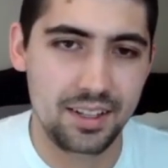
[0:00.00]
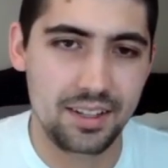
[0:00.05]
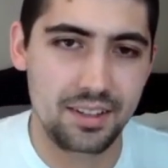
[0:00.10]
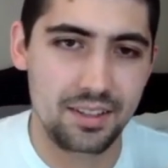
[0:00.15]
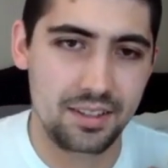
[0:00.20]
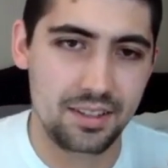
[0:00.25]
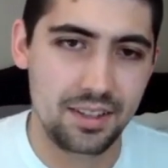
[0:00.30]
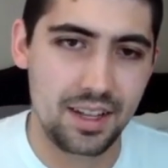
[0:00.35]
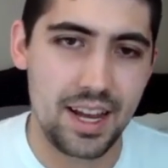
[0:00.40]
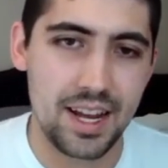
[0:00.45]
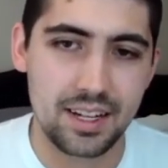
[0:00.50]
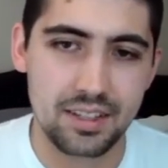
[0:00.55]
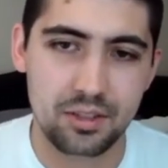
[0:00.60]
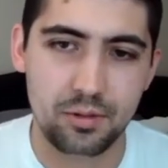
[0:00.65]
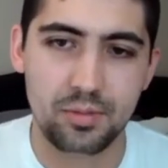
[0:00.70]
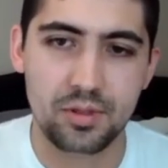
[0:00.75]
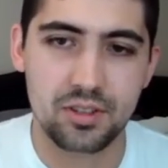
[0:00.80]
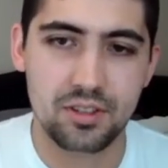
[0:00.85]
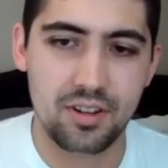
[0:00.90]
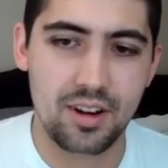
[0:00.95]
Like,
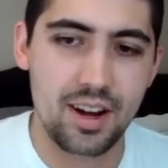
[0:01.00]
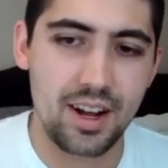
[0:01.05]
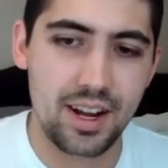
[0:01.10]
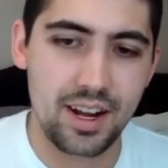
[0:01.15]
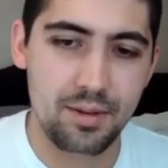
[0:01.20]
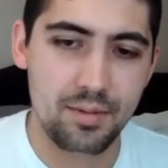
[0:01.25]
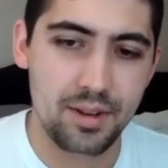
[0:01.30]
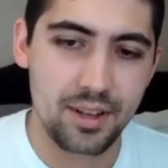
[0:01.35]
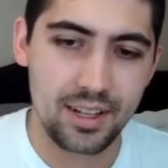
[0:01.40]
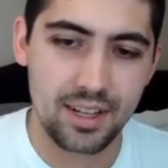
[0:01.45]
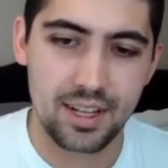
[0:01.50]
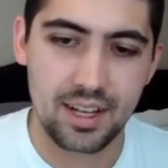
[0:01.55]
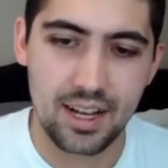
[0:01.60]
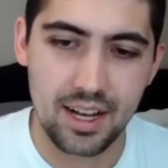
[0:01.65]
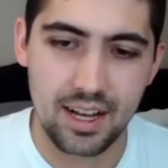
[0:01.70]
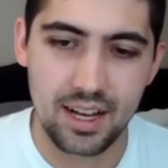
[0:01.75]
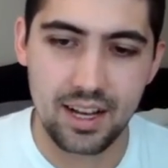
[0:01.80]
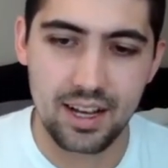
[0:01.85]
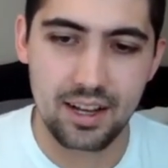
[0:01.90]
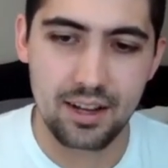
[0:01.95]
subscribe,
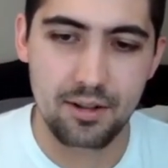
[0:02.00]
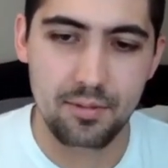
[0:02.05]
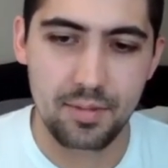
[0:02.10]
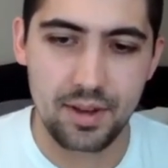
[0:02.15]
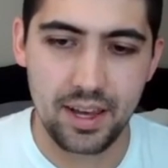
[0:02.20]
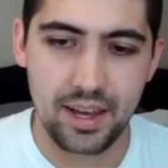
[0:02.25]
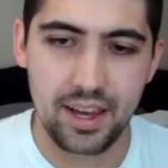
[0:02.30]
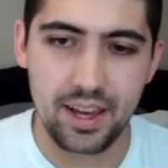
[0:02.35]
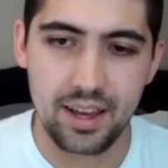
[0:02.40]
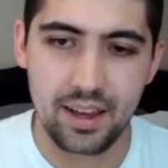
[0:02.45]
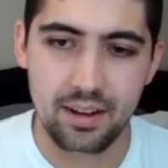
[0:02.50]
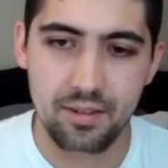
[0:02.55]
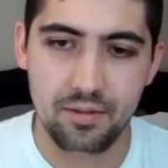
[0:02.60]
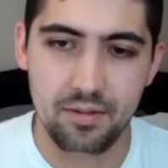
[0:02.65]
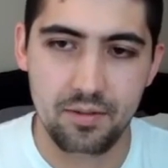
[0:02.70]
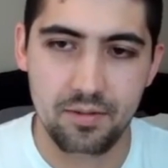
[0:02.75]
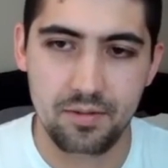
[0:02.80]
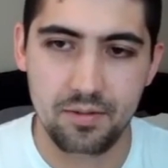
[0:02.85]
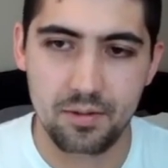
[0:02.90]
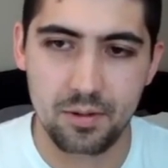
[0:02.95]
and
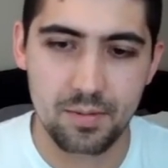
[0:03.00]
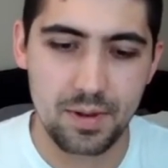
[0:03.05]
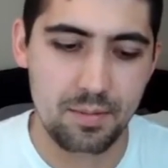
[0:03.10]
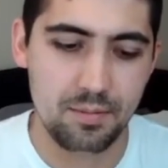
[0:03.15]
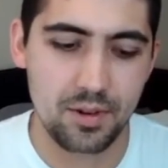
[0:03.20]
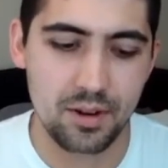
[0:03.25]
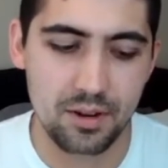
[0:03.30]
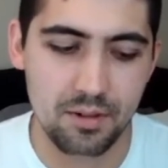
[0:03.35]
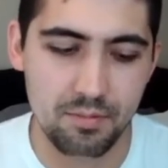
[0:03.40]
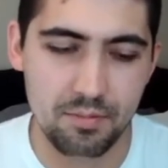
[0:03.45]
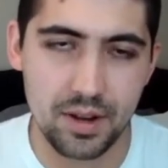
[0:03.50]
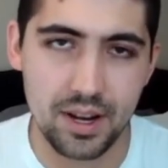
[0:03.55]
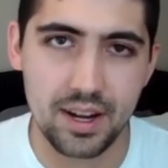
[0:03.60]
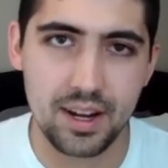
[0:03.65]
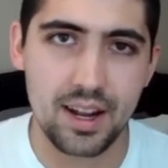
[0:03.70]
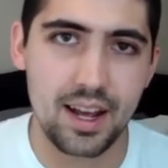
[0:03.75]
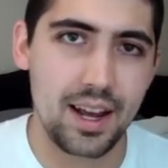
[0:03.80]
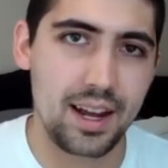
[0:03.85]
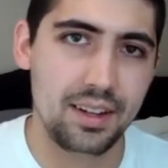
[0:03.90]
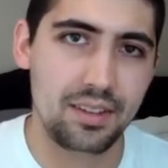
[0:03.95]
remember, be
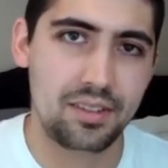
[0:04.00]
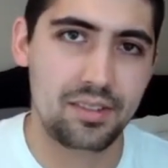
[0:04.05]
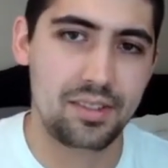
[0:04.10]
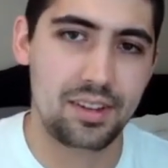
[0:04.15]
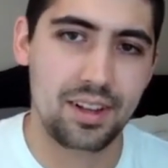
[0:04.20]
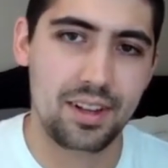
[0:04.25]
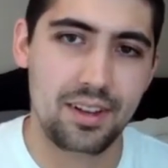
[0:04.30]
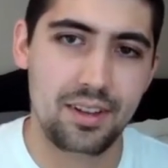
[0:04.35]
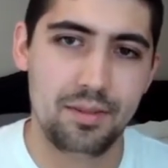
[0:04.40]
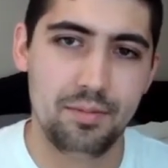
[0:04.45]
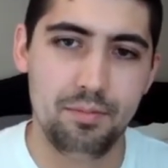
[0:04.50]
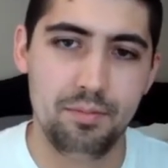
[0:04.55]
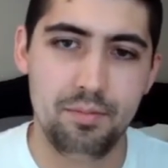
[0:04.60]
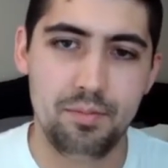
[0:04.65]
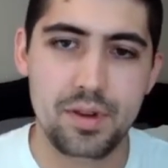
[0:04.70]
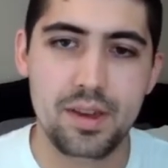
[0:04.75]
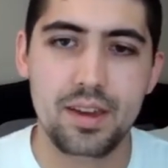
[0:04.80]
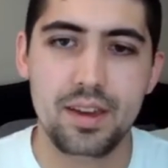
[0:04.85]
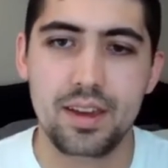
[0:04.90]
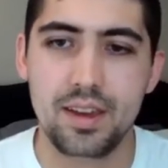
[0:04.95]
nice,
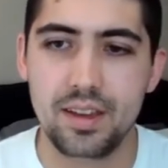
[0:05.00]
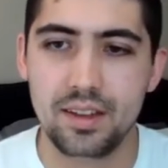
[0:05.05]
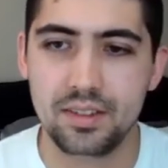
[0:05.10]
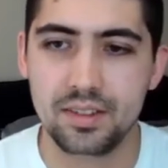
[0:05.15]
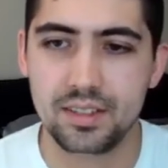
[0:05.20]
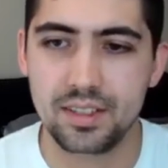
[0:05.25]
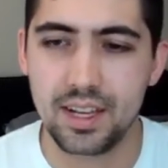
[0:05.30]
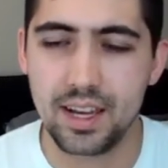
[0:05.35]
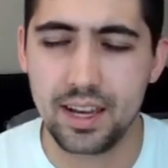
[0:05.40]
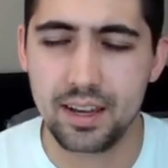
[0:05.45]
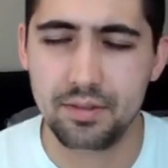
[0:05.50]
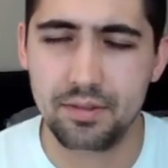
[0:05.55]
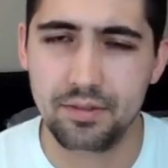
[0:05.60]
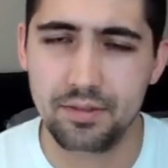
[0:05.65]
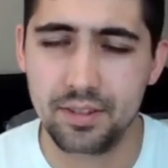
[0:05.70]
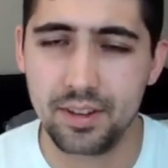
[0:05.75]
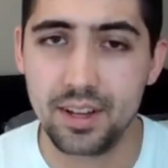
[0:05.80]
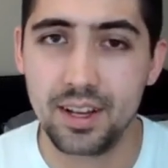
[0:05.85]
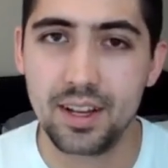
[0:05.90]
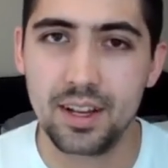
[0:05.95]
be safe.
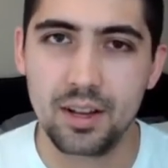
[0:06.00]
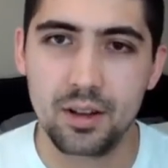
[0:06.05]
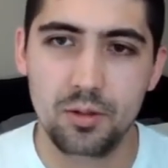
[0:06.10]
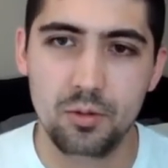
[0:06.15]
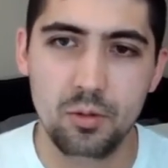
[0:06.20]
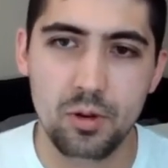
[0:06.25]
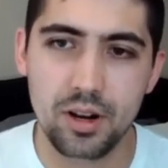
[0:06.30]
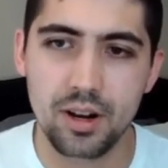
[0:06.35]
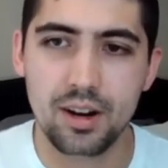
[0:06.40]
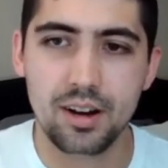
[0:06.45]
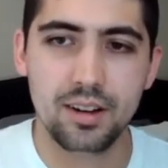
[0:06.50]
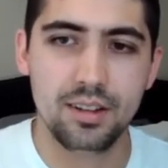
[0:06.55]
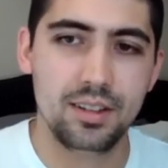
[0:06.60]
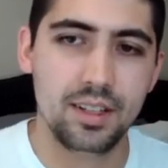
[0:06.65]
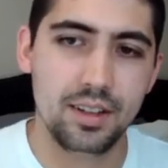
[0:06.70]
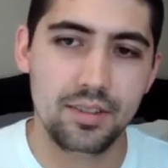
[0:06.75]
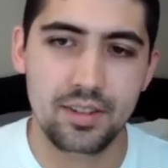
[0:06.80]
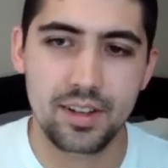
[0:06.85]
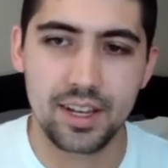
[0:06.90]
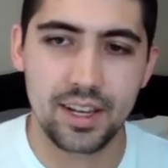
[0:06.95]
We are
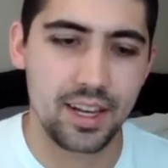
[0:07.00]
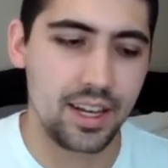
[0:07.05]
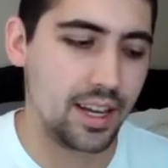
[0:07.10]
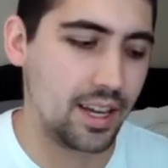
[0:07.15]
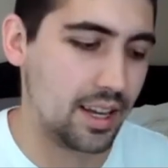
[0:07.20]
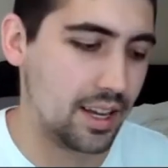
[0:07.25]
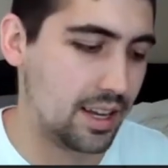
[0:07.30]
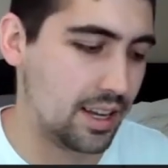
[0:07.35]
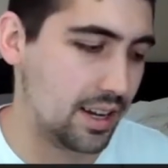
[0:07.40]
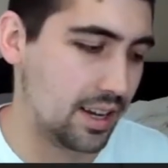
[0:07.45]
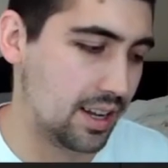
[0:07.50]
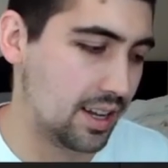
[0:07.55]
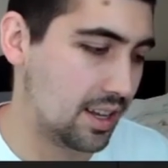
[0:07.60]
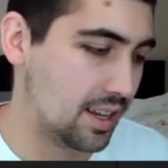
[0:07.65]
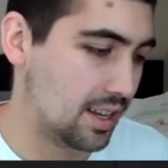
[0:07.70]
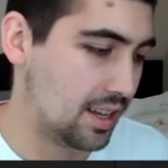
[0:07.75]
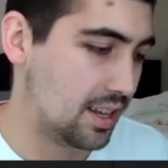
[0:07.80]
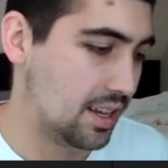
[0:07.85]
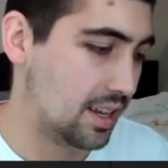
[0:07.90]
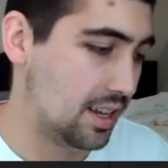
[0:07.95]
living in
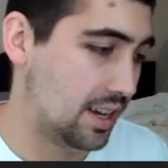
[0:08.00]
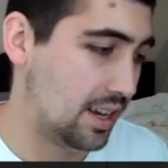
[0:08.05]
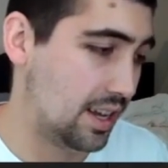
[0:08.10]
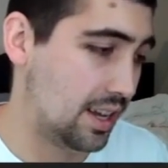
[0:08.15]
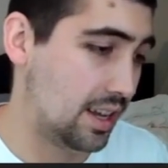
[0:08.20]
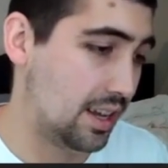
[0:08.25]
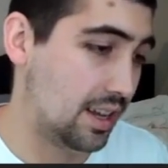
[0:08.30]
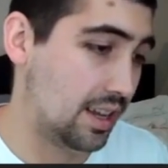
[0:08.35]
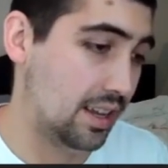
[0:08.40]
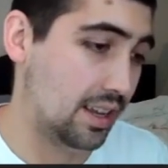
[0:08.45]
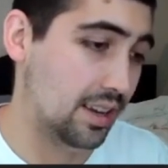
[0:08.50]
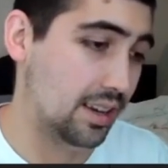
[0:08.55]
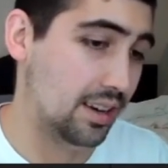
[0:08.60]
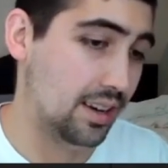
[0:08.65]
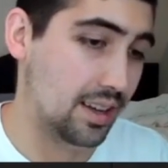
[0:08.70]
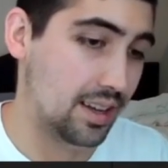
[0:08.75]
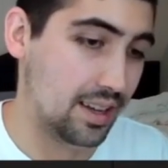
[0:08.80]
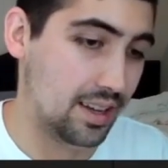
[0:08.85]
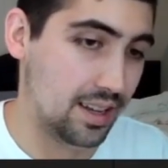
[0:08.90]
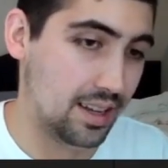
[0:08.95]
an
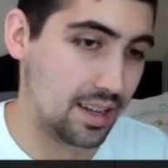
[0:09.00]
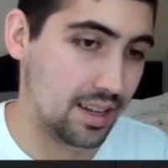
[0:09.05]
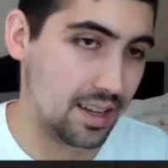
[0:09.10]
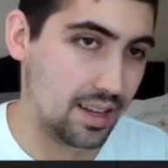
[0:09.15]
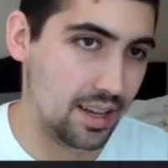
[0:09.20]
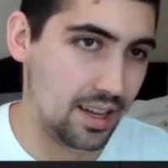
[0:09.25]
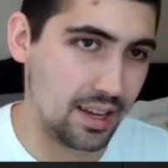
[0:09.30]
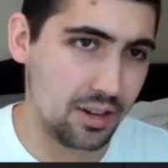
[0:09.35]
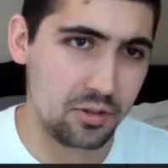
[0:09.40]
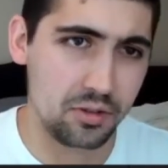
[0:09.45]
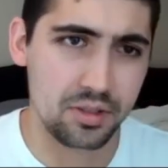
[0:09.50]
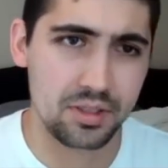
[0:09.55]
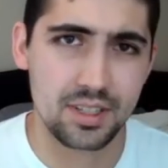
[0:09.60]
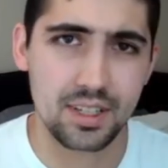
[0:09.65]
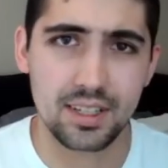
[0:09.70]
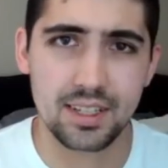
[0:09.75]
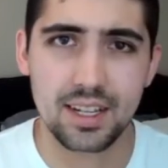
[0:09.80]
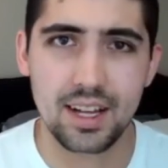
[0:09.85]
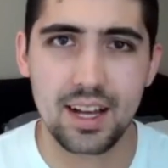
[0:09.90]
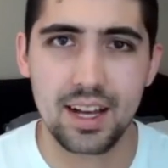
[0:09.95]

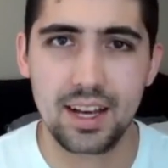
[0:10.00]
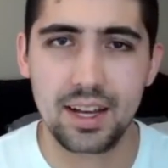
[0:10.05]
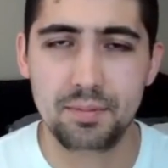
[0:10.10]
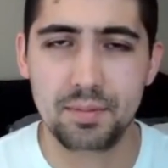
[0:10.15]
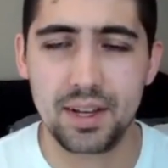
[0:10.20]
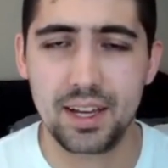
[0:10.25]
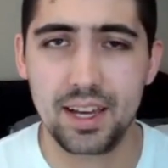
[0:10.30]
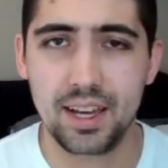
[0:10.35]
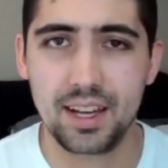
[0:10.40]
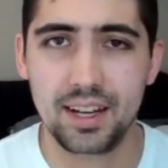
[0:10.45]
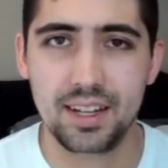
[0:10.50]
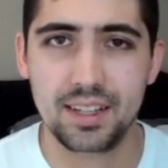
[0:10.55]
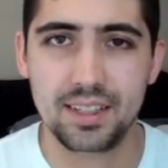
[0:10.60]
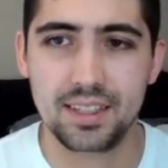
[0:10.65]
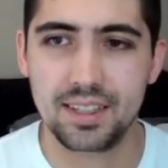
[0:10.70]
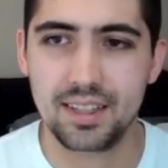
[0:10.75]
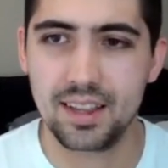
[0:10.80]
interesting time, and that